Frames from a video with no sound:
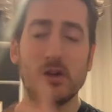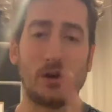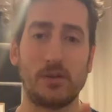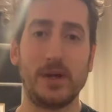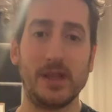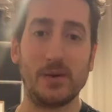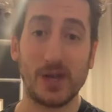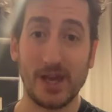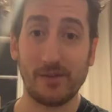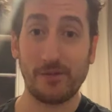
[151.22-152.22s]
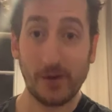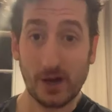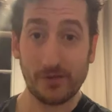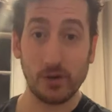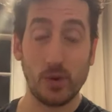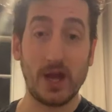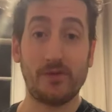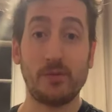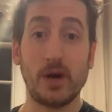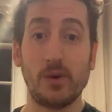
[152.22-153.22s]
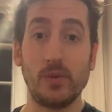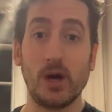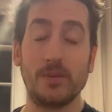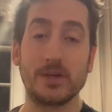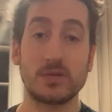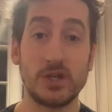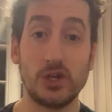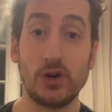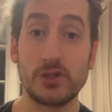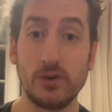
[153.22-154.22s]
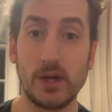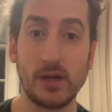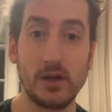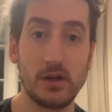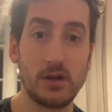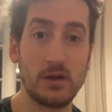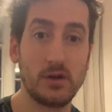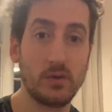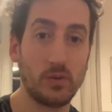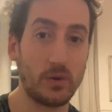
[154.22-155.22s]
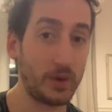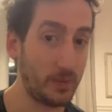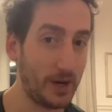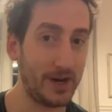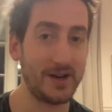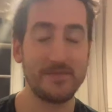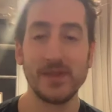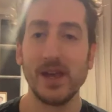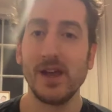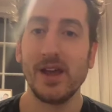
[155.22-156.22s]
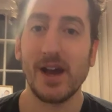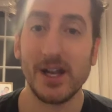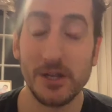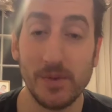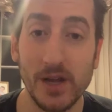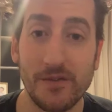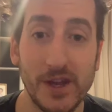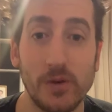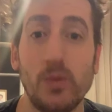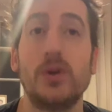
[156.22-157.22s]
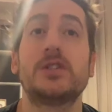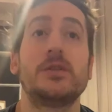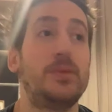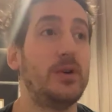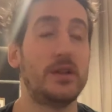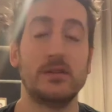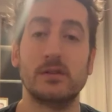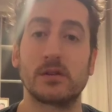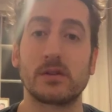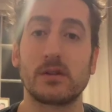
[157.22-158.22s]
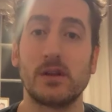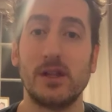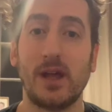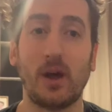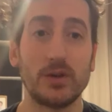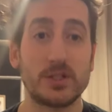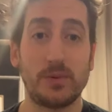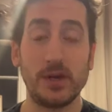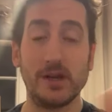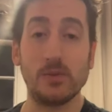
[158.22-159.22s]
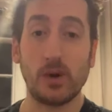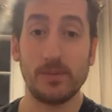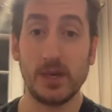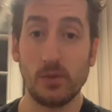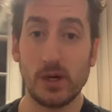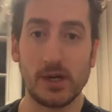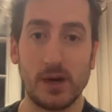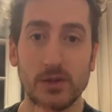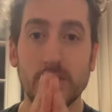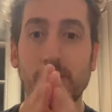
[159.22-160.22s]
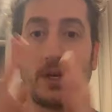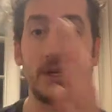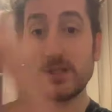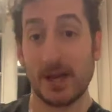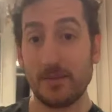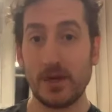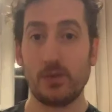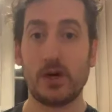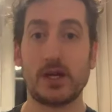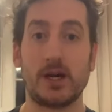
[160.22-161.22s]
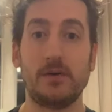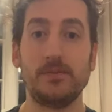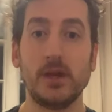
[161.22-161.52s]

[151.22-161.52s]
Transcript: I'll repeat that. We're getting further away from where we were because we're not doing what we were. And you might think, well, what's the point in that? What's the point in a one-minute workout? What's the point in a ten-minute workout?